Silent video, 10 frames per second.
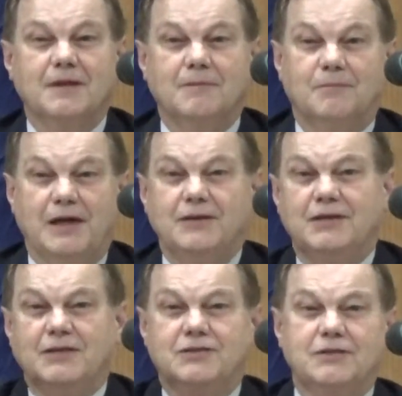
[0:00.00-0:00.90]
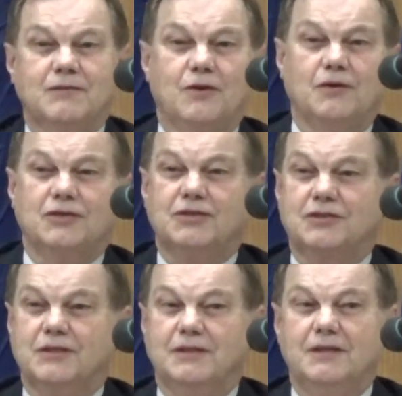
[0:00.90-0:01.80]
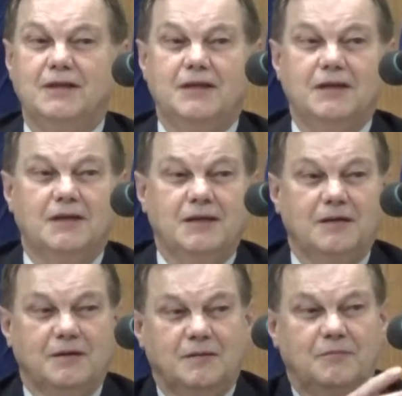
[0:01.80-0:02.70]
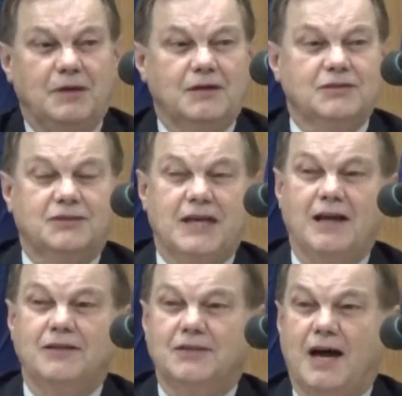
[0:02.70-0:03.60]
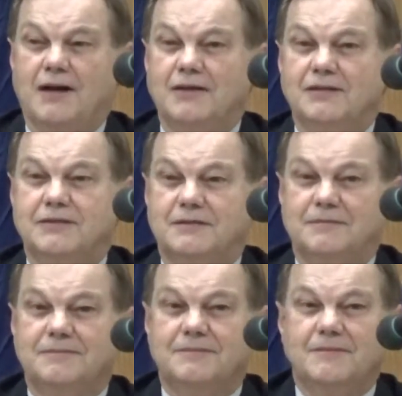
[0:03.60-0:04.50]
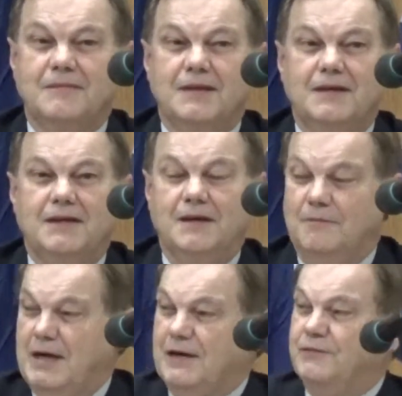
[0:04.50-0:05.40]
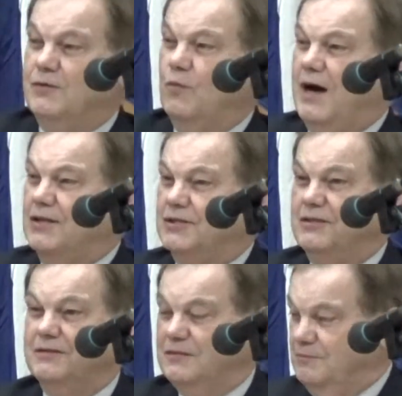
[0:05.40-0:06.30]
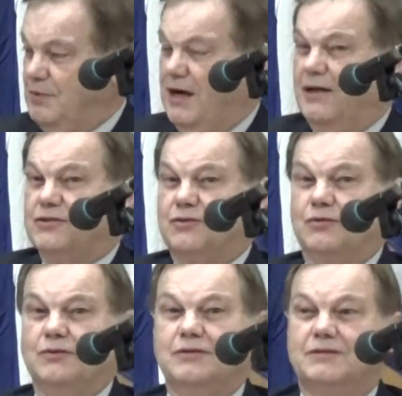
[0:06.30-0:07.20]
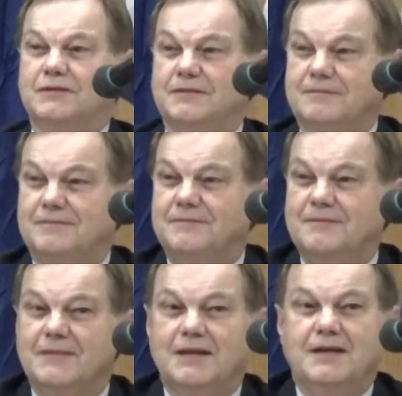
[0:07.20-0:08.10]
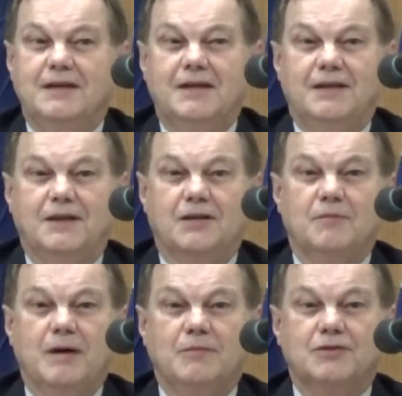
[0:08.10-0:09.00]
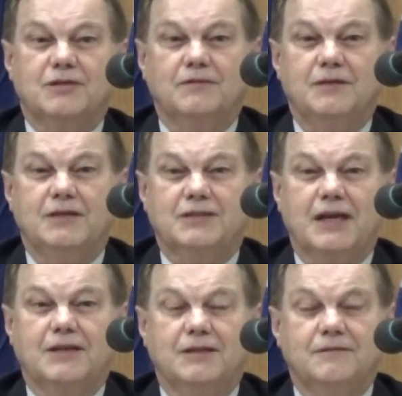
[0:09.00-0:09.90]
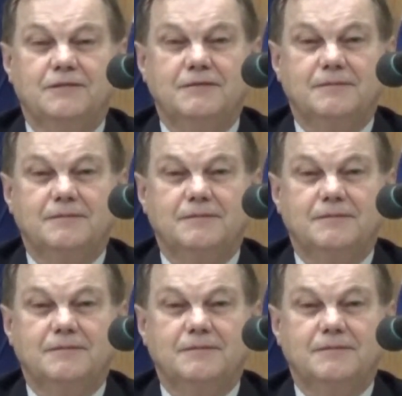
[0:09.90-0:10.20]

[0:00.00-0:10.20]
And Glenn Dixon, of course, and Bill and Sally Donald, and Manfred Wasson, and Paul Stewart, and the other members of the executive